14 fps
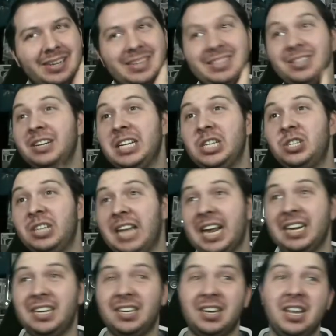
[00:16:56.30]
they're literally
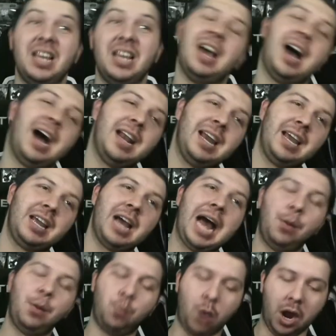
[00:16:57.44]
ending like I
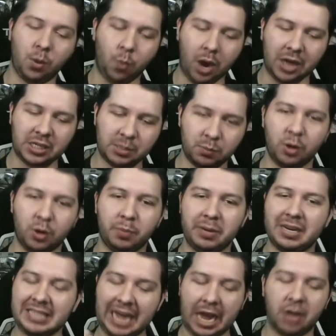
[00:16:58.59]
want to watch more because
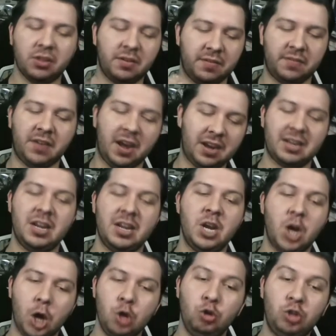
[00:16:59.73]
how the fuck are
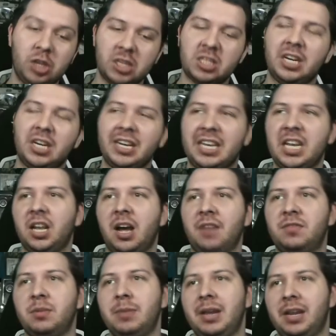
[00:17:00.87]
you just going to kill off the
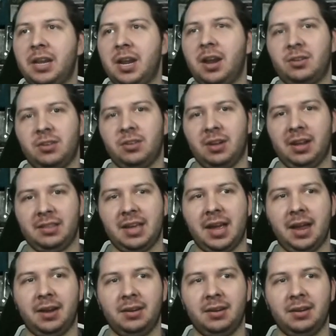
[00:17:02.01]
main character like that?